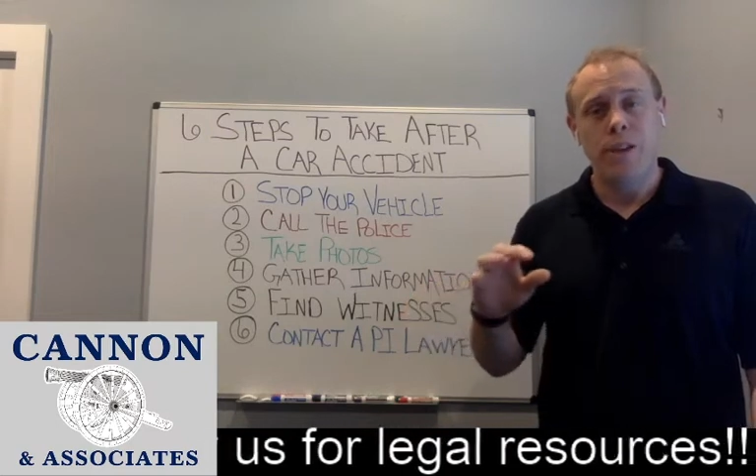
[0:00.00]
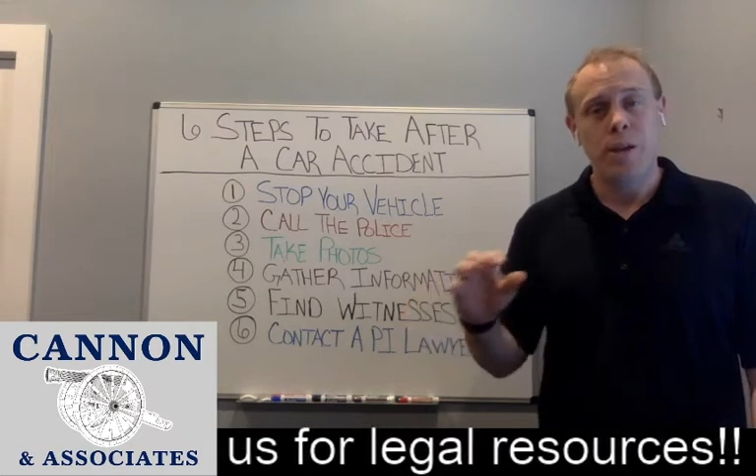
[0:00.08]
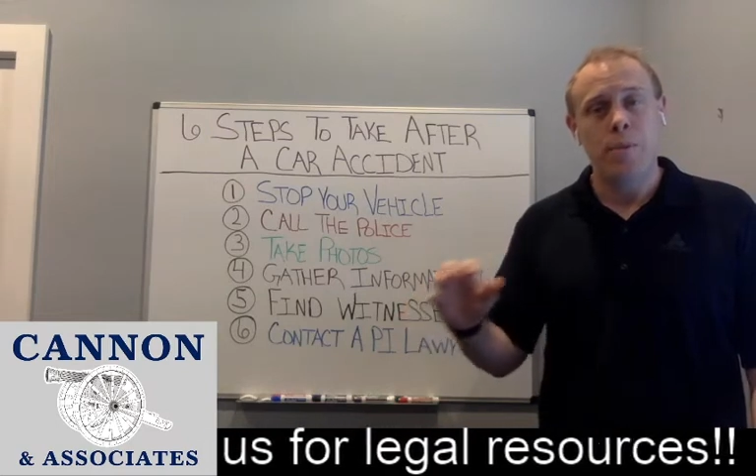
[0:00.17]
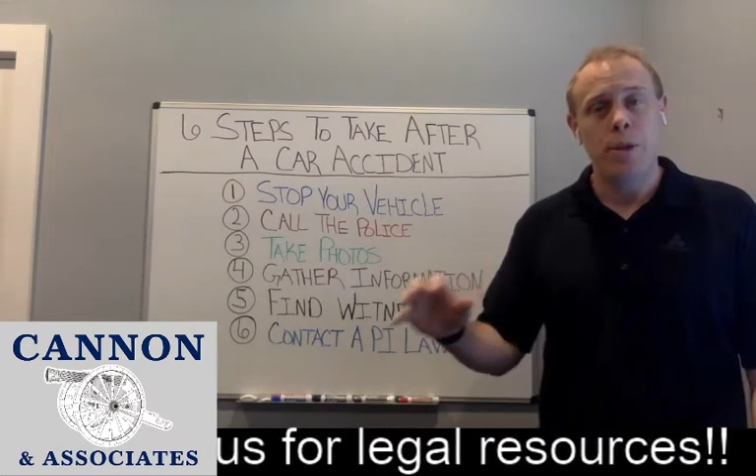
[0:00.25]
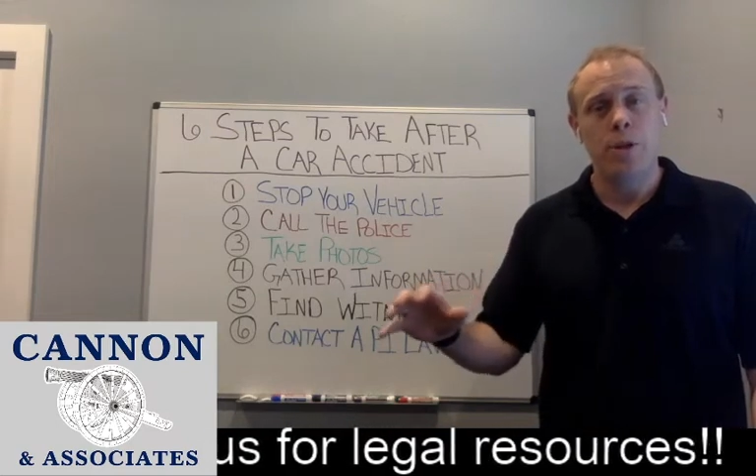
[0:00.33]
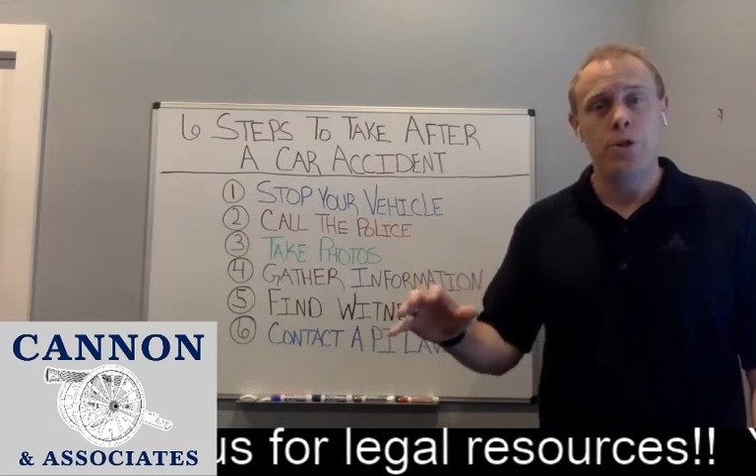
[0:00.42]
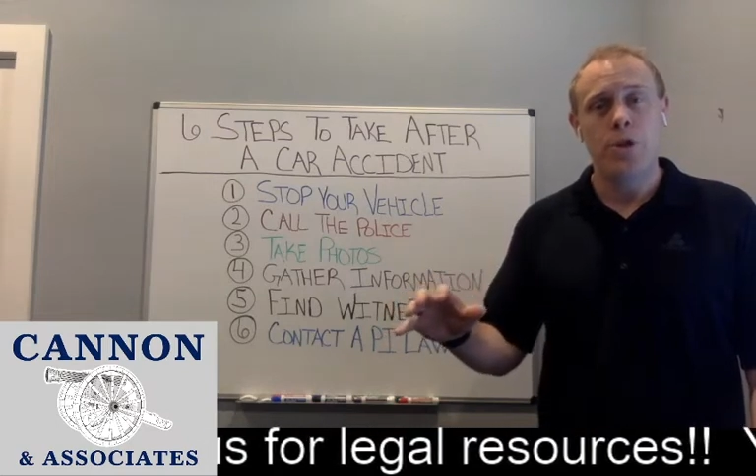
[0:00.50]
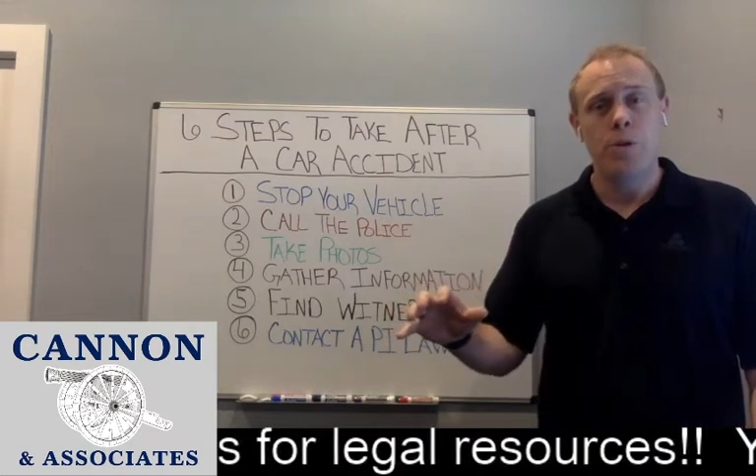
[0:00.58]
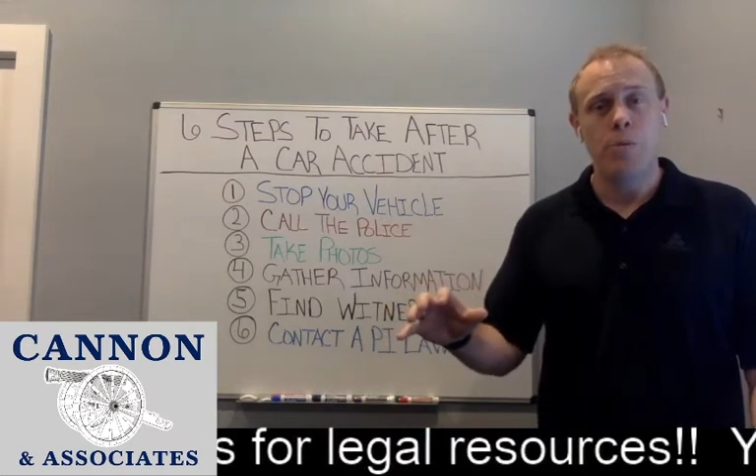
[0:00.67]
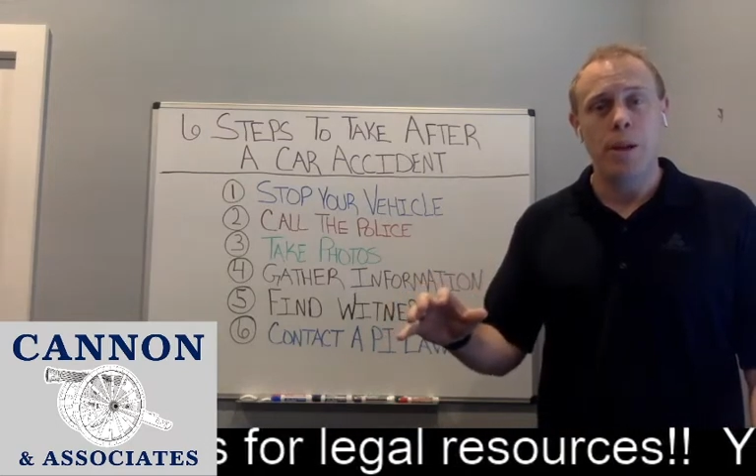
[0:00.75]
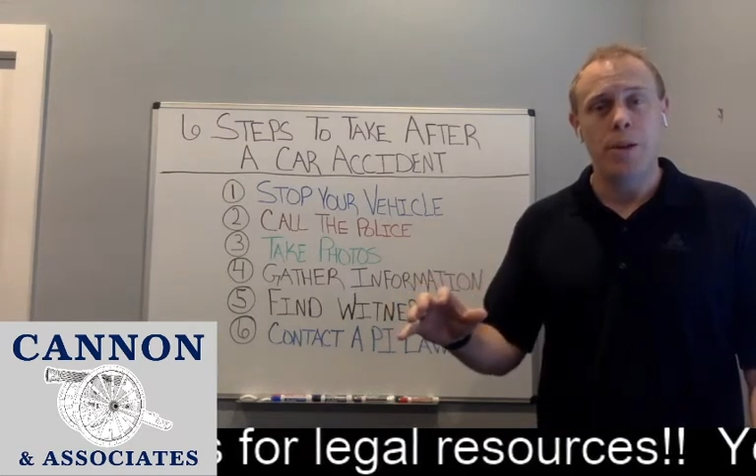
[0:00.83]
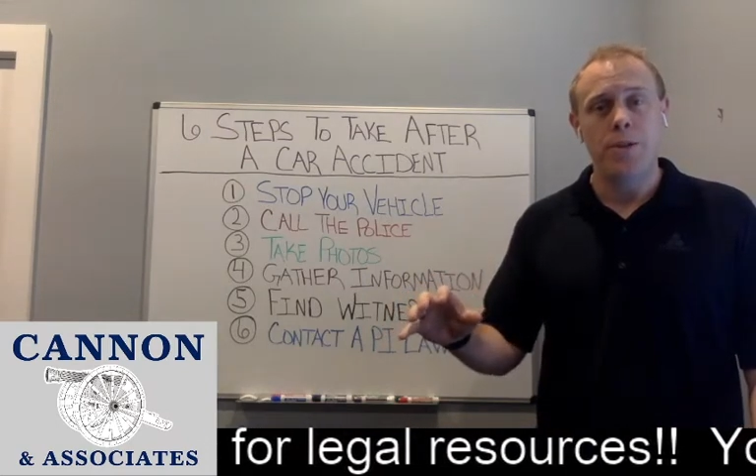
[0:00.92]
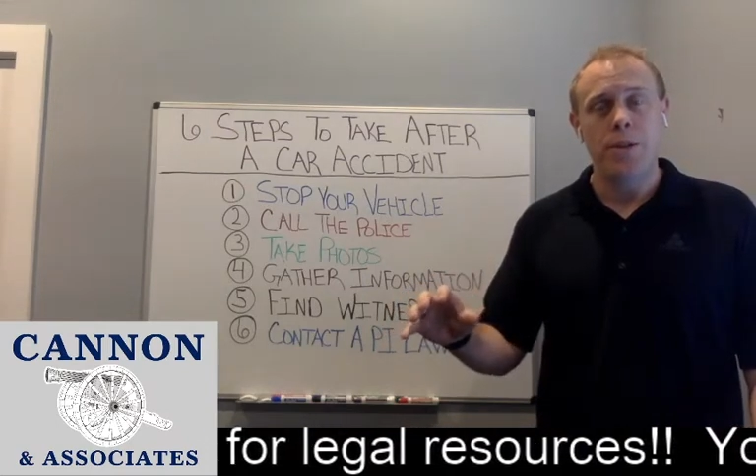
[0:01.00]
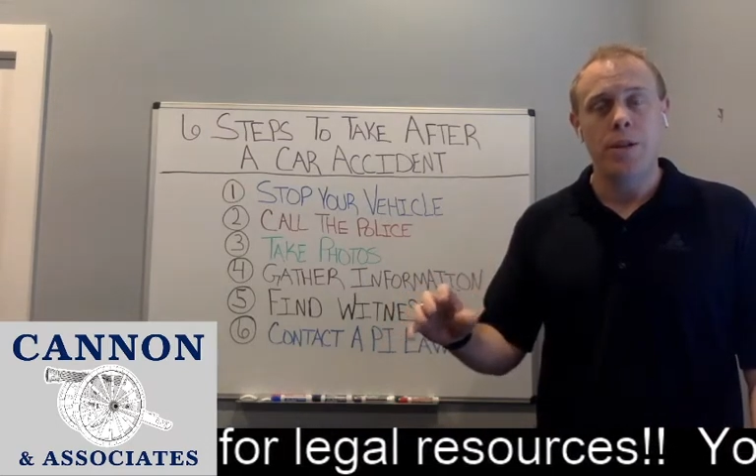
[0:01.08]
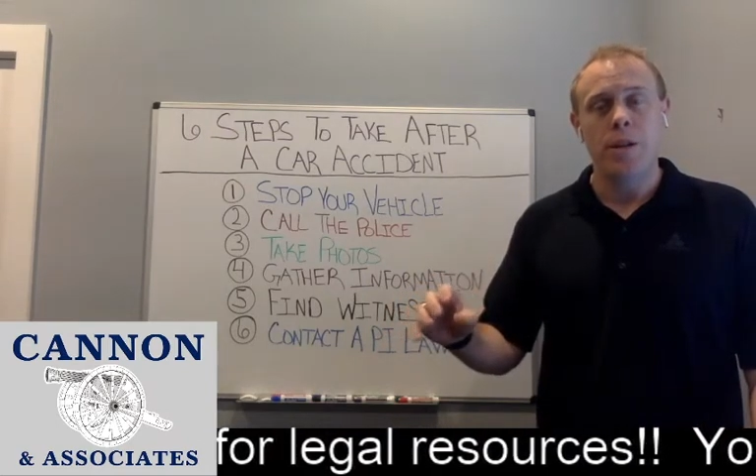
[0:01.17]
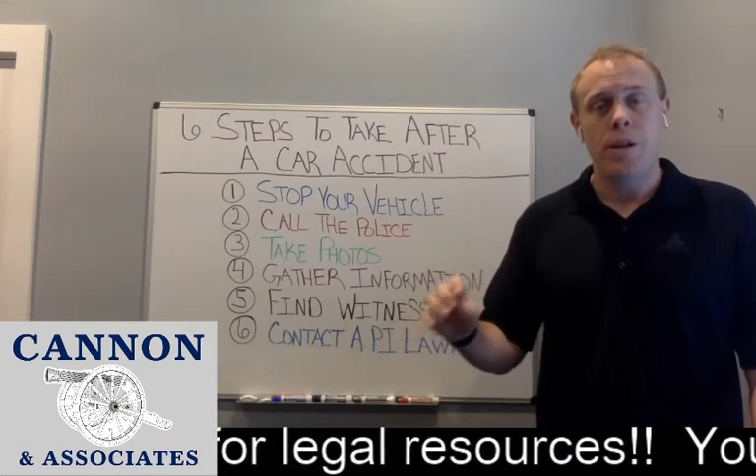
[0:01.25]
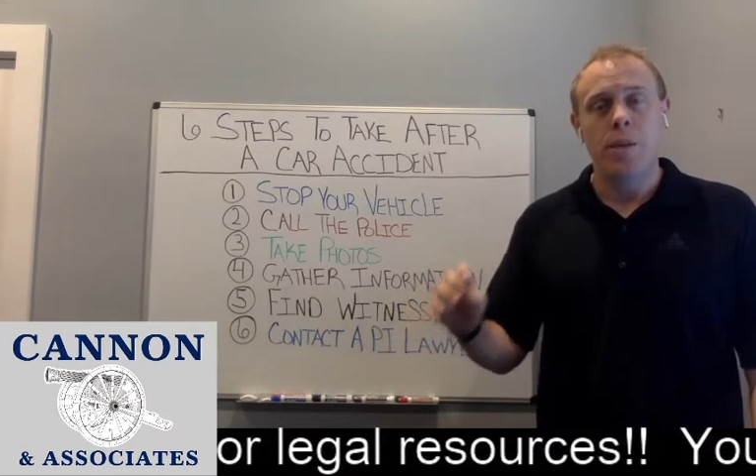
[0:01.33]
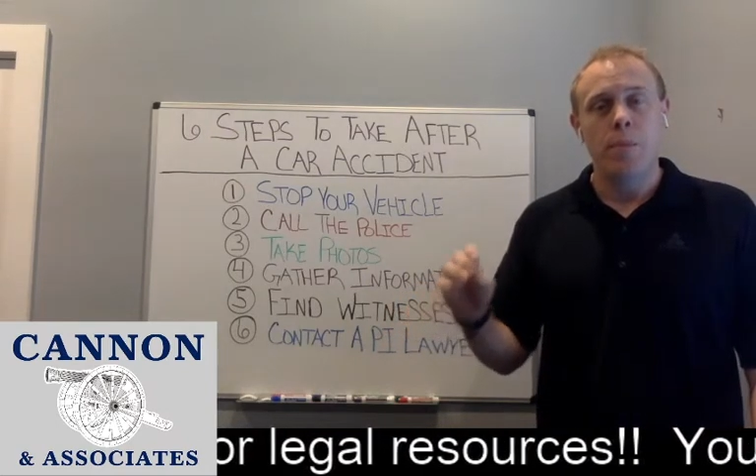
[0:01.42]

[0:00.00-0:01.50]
family or general medicine,